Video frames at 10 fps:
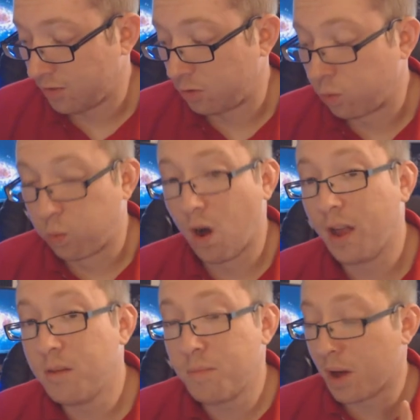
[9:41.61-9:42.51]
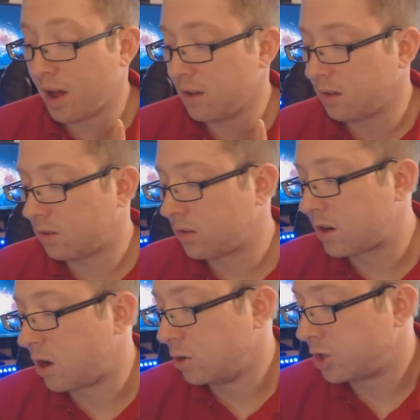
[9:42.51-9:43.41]
If one buzz,
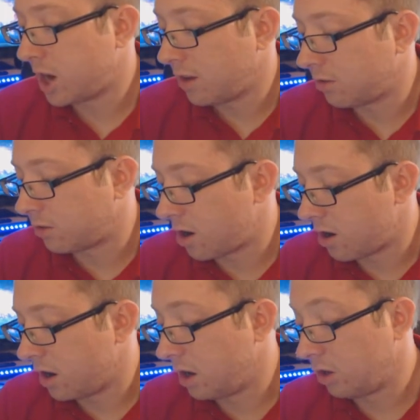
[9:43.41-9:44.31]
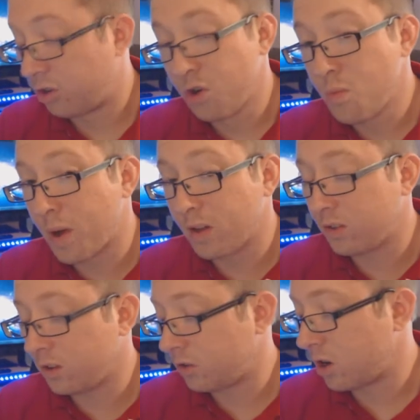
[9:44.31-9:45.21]
coach has started. Two
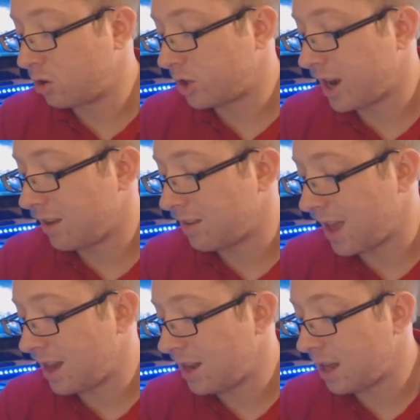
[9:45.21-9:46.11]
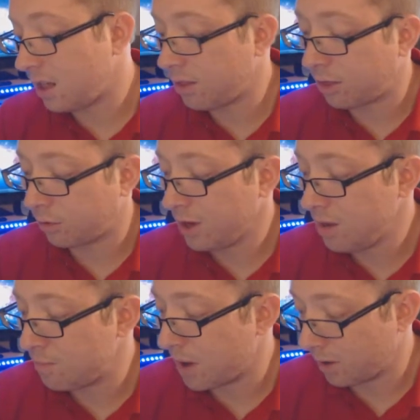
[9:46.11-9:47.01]
buzzes, coach has ended. And
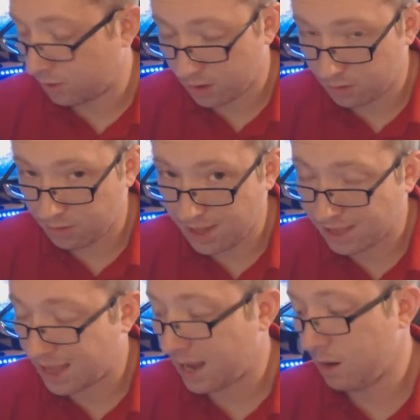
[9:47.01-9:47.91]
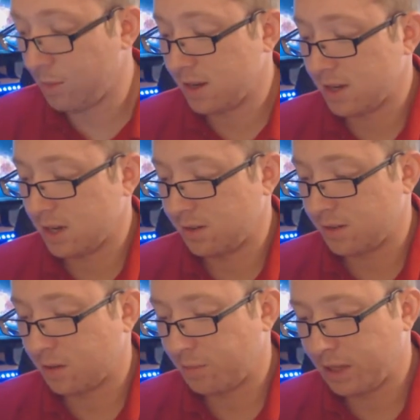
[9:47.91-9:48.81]
three buzzes, the alignment
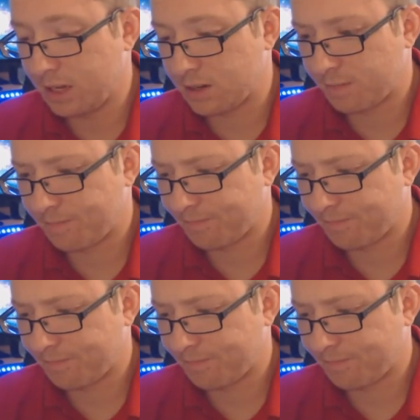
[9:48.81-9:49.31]
is complete.